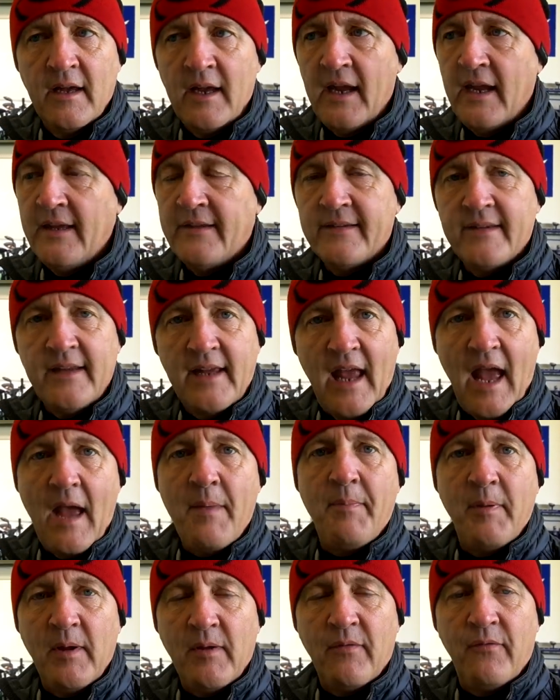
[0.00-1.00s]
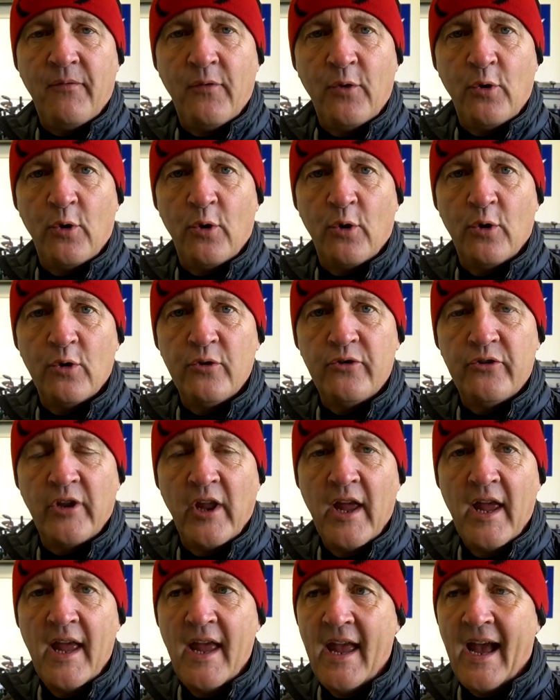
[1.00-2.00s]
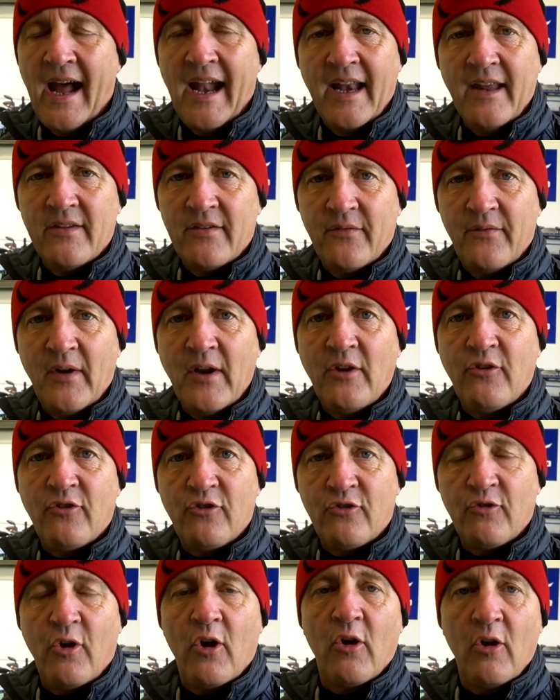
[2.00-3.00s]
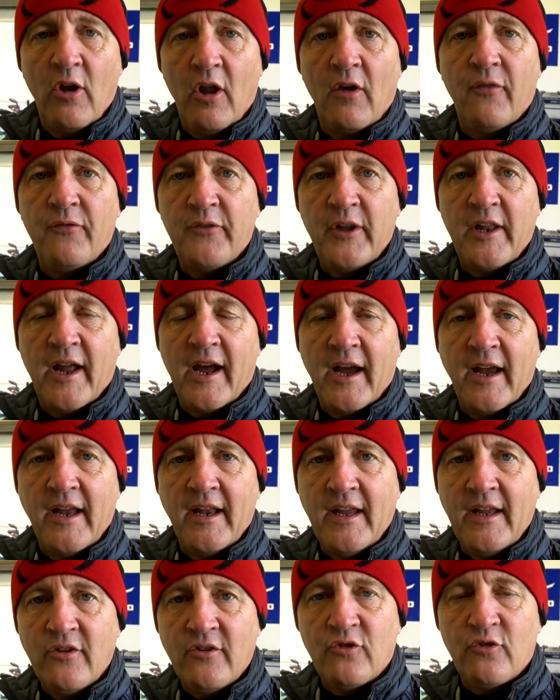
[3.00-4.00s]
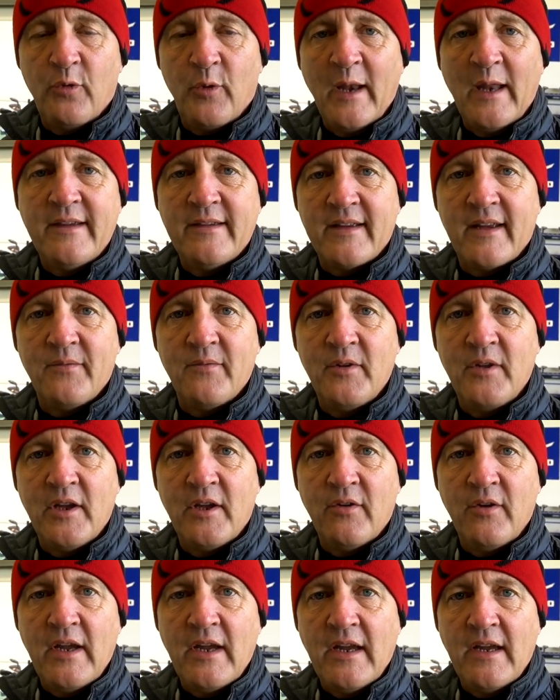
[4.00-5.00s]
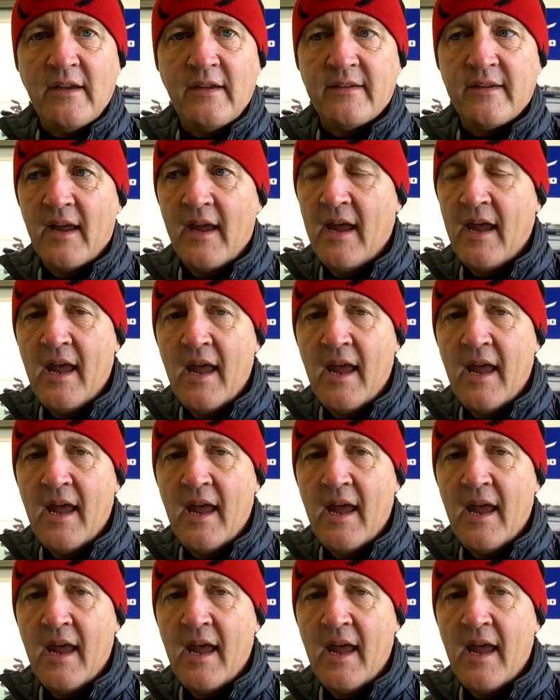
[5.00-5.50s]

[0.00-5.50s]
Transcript: It's the Epic Forge and it's a very strong lofted iron. It's 27 degrees.